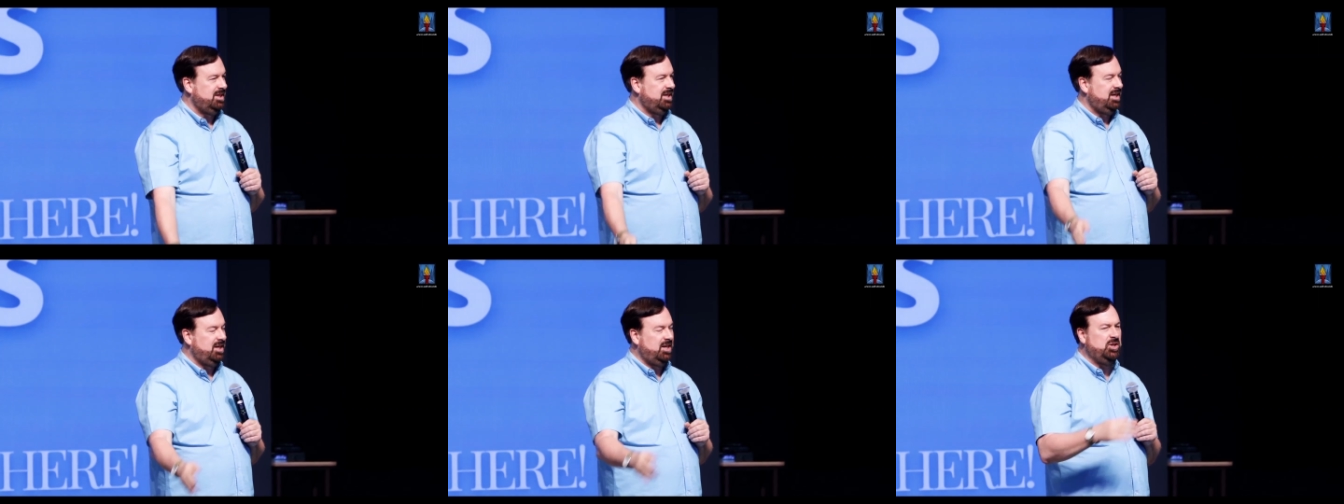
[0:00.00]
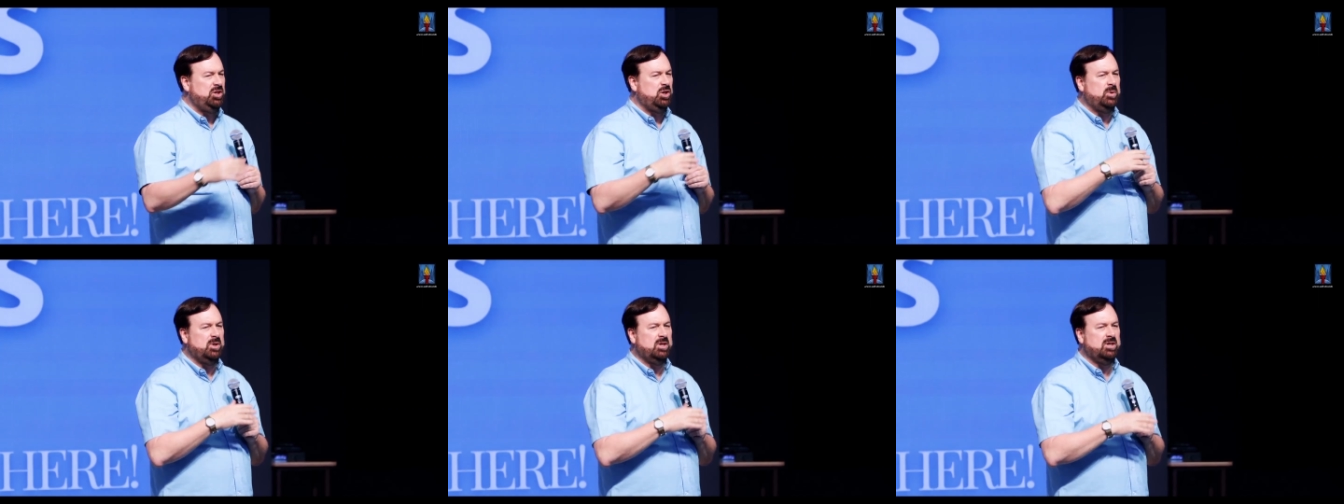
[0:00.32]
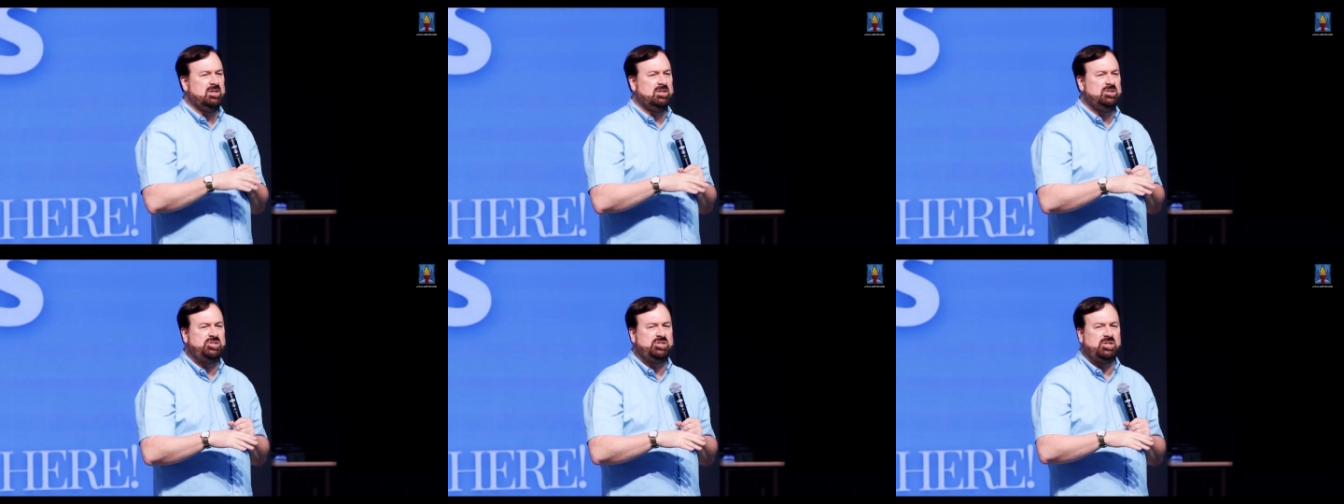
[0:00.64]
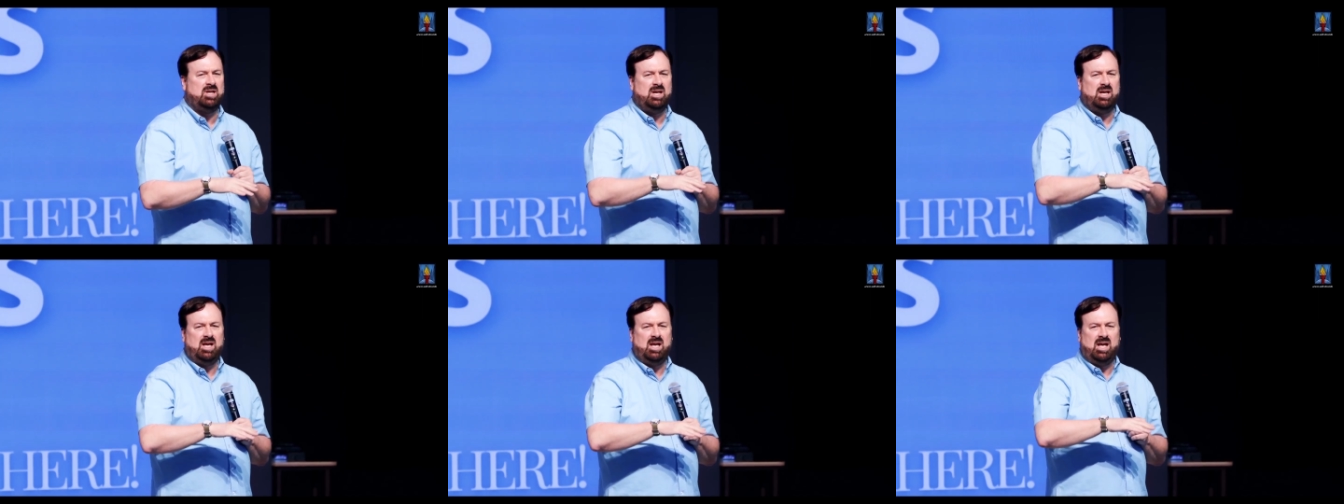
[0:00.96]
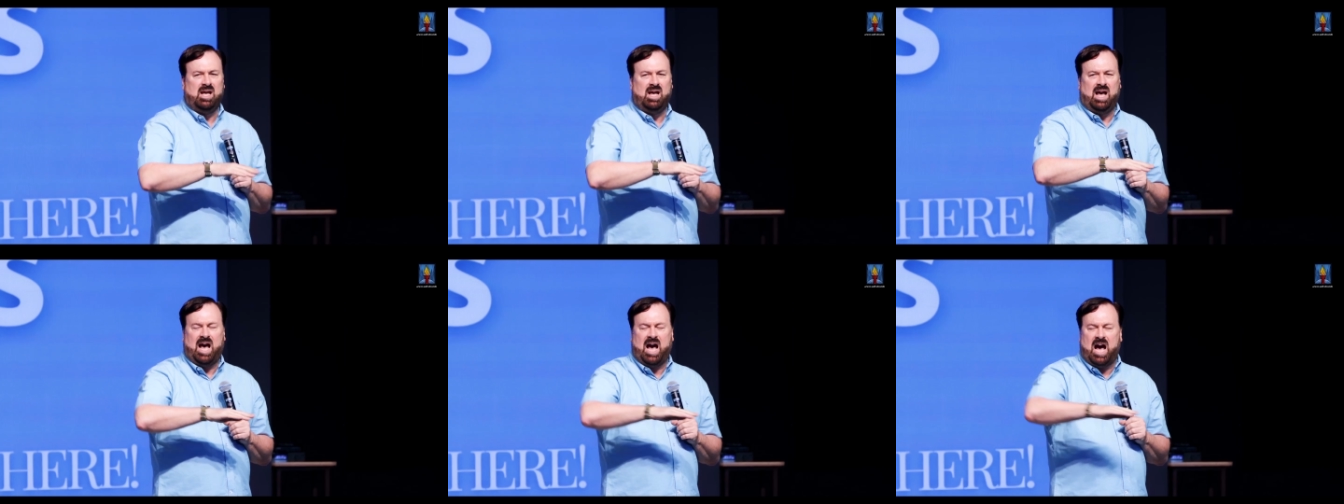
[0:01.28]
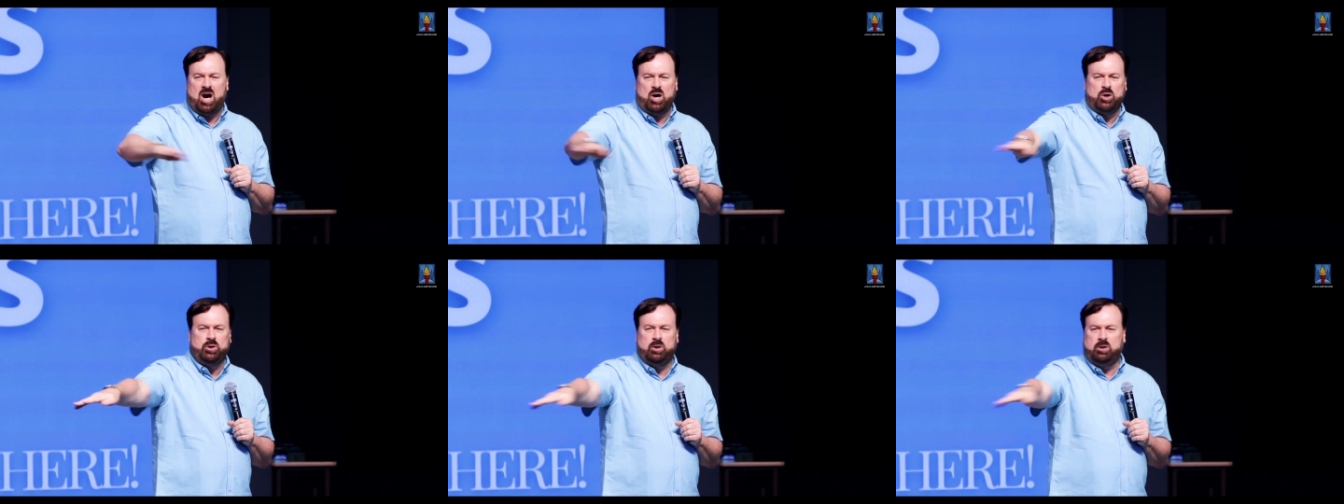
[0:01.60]
In other words,
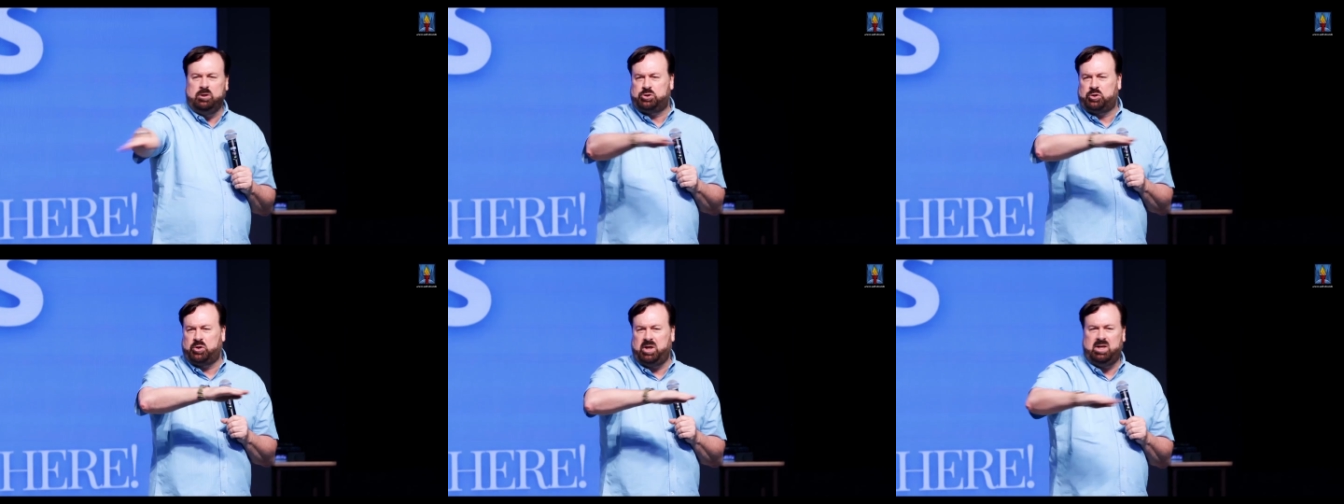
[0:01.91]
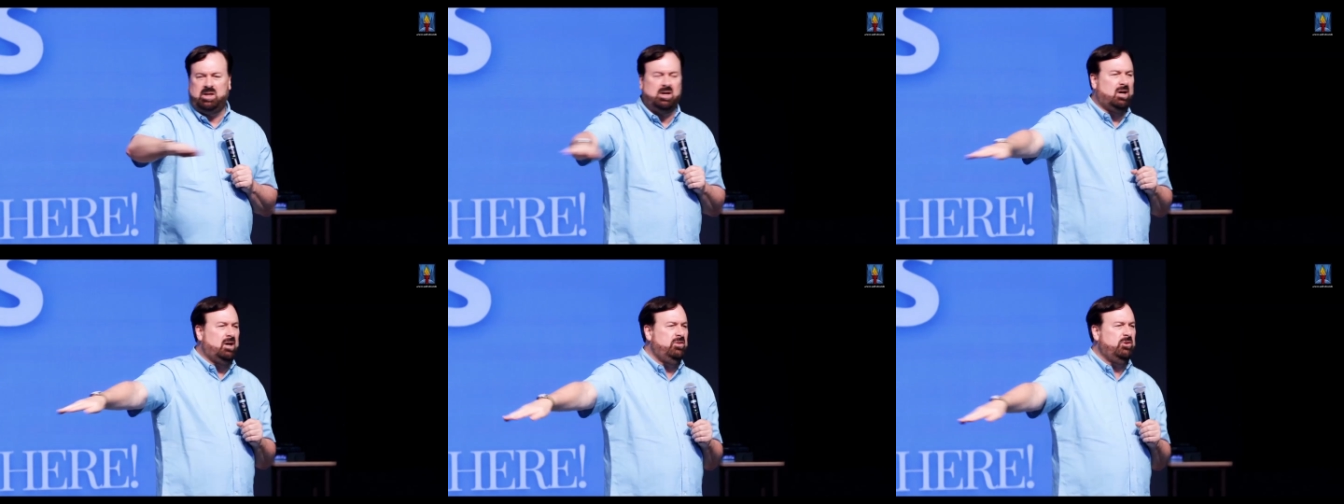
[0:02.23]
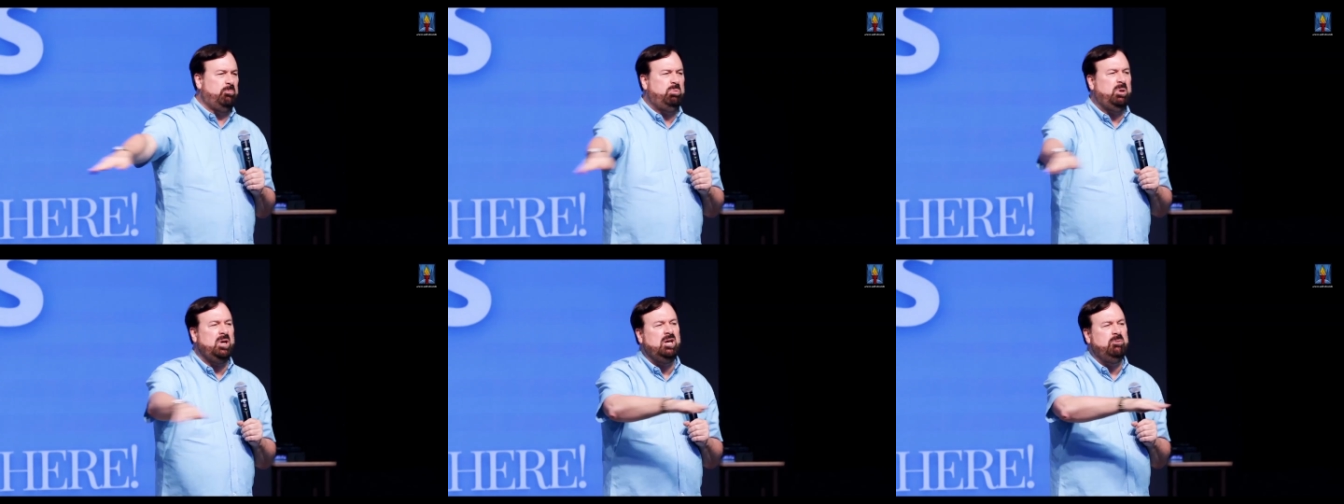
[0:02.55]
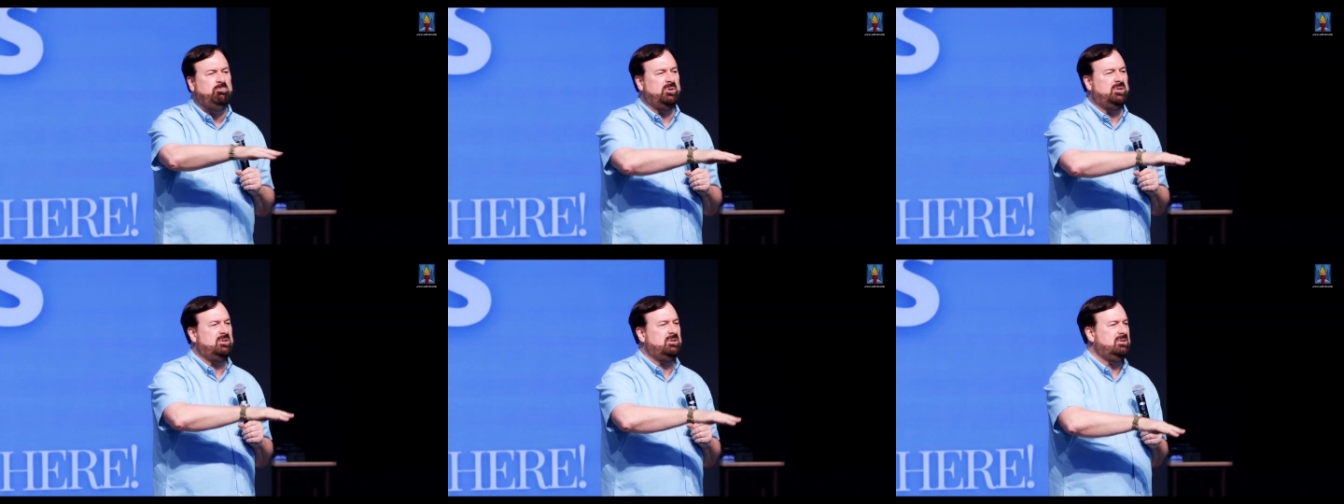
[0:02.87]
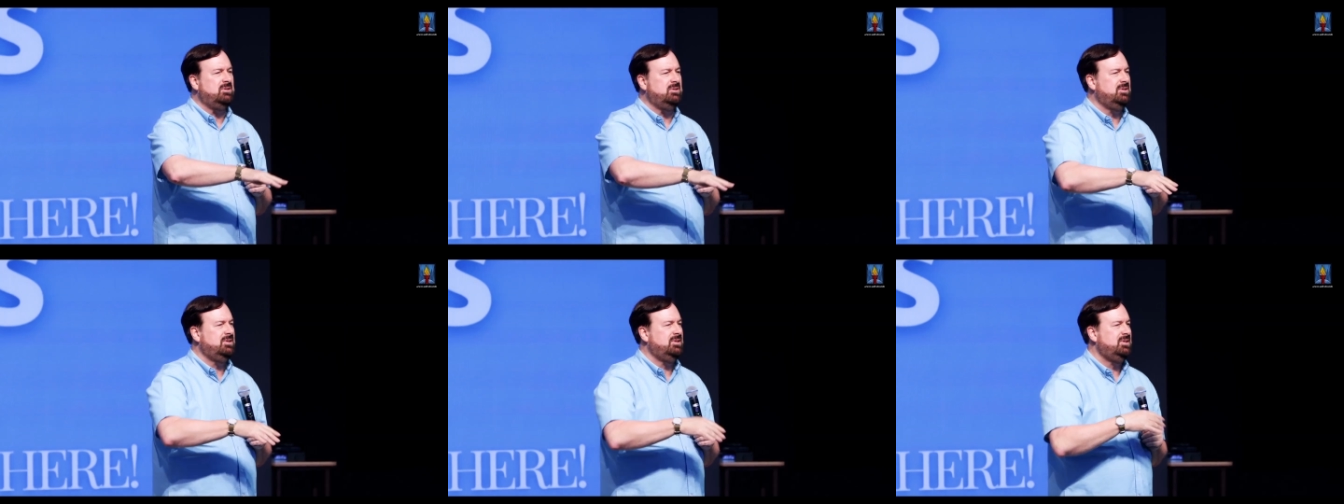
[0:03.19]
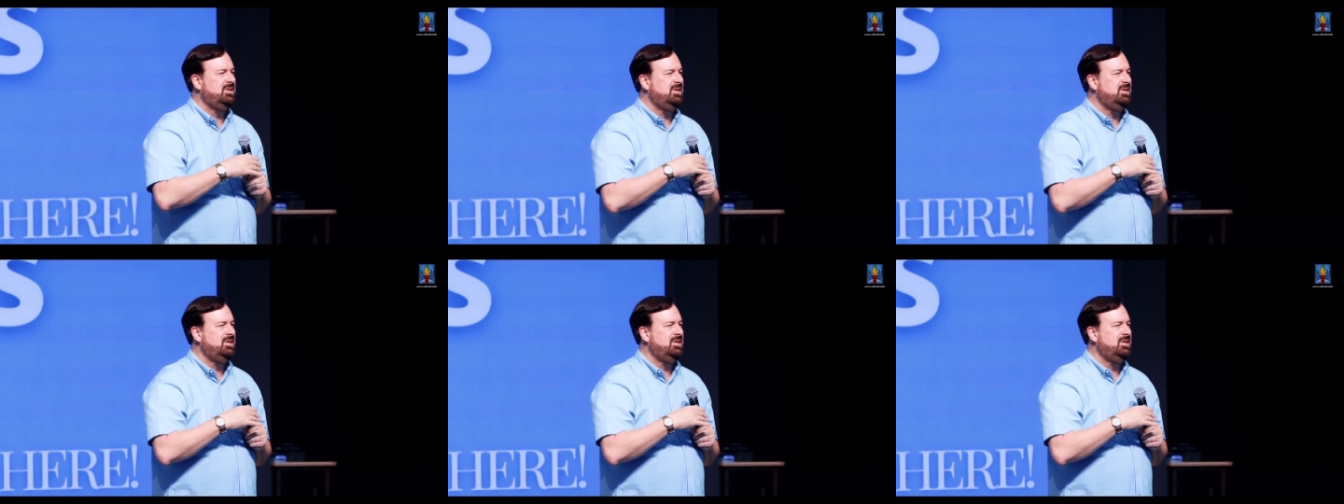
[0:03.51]
how you treat other people